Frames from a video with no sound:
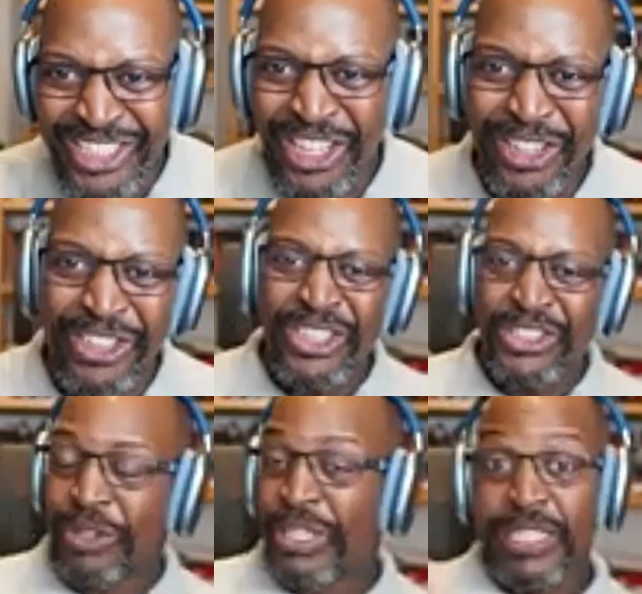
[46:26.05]
So
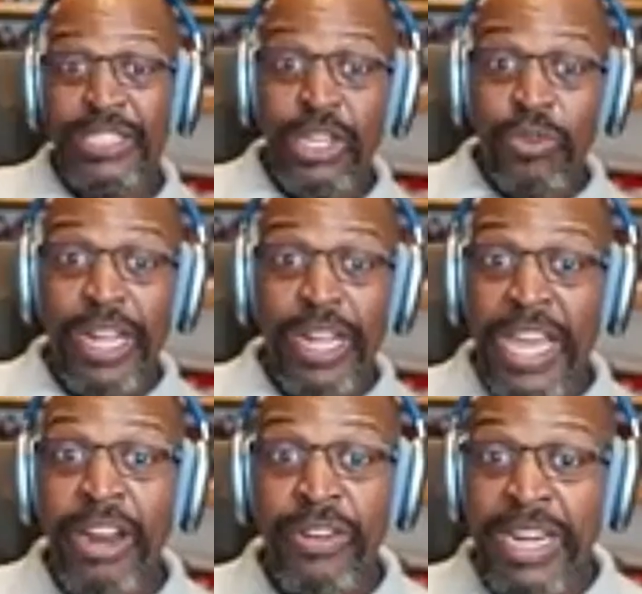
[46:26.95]
so he says, right,
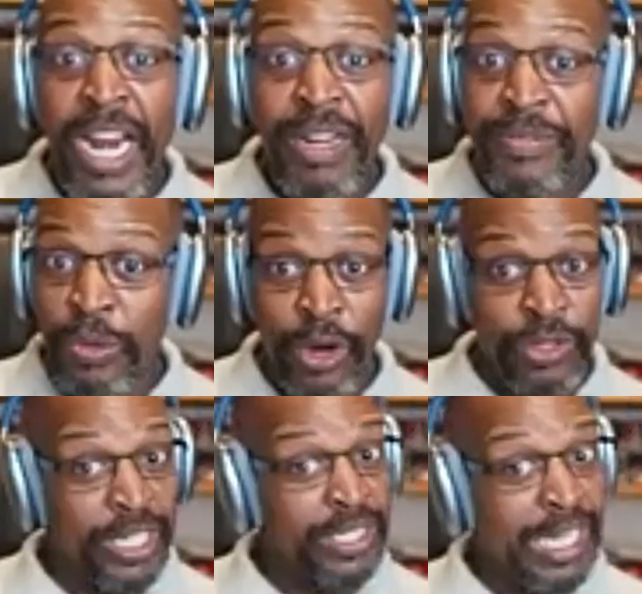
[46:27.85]
they are not of the
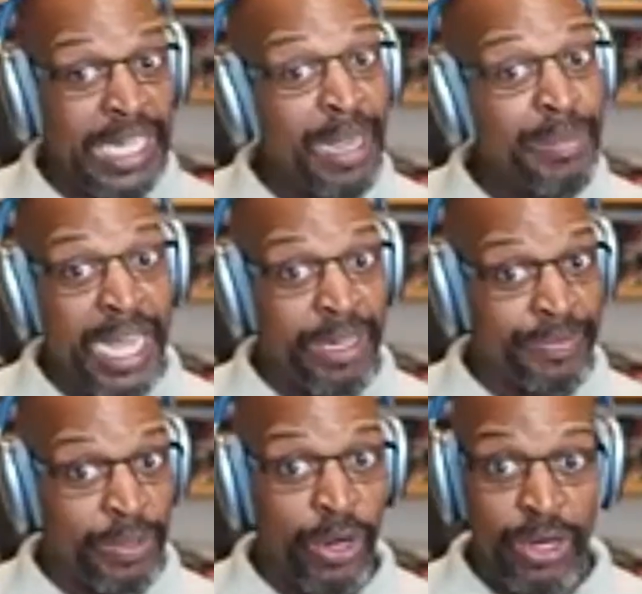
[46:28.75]
world, just like I'm not
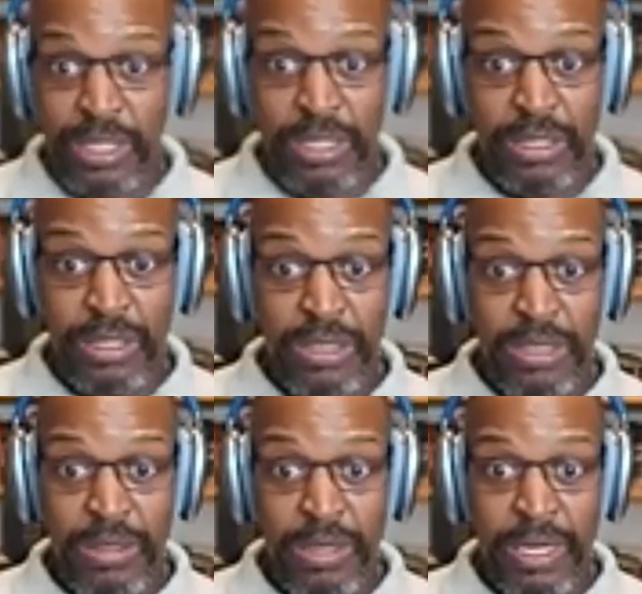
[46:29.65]
of the world.
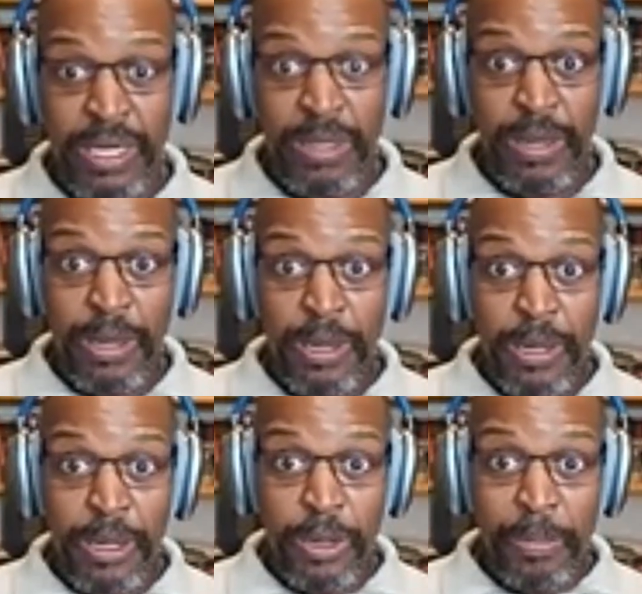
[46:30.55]
Right?
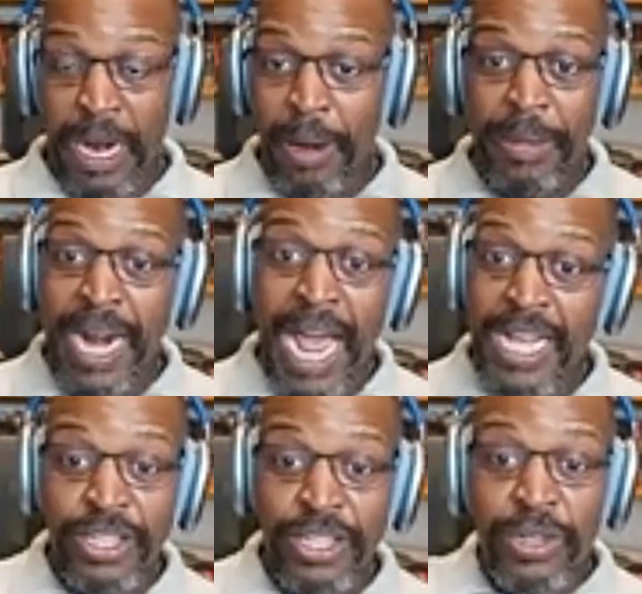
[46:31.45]
But I'm not
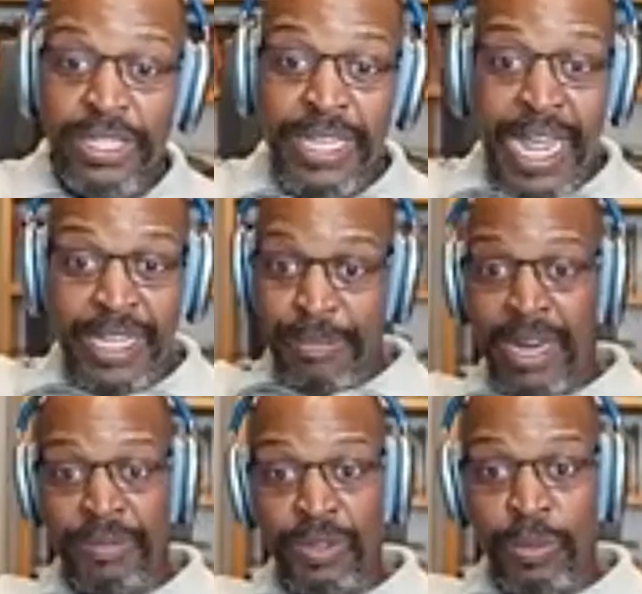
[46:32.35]
asking you to take them
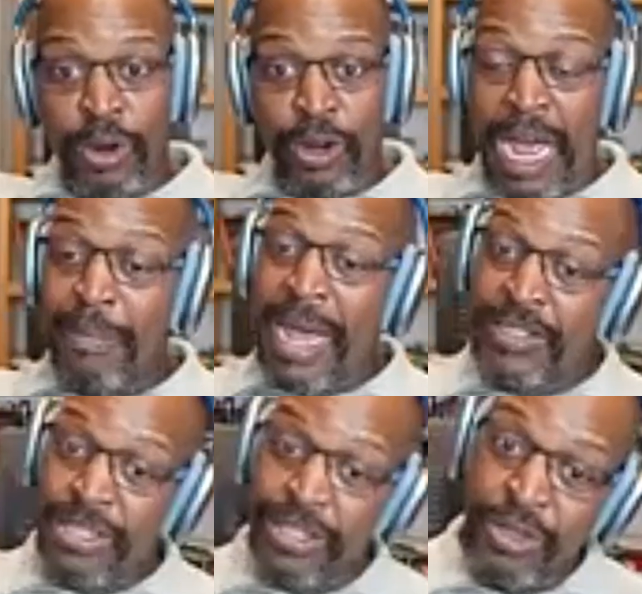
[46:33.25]
out of the world. I'm
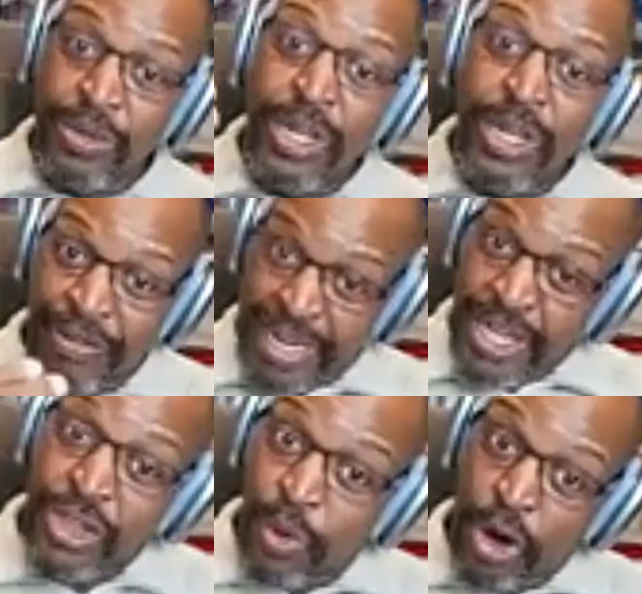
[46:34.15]
asking you, they're
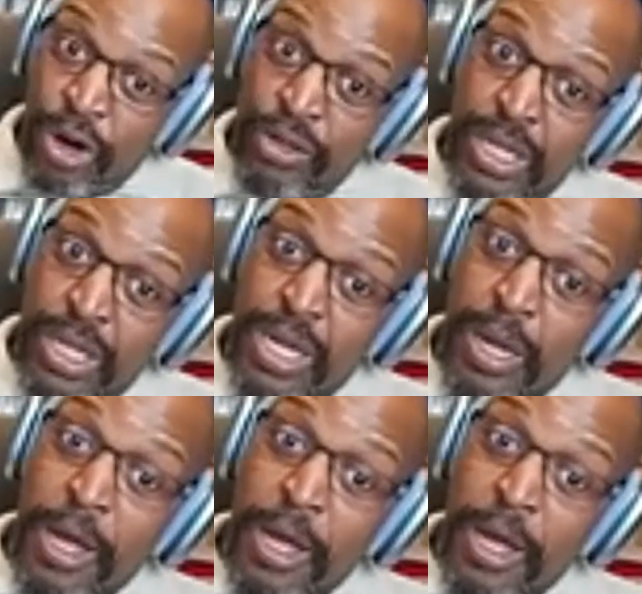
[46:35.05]
in the world.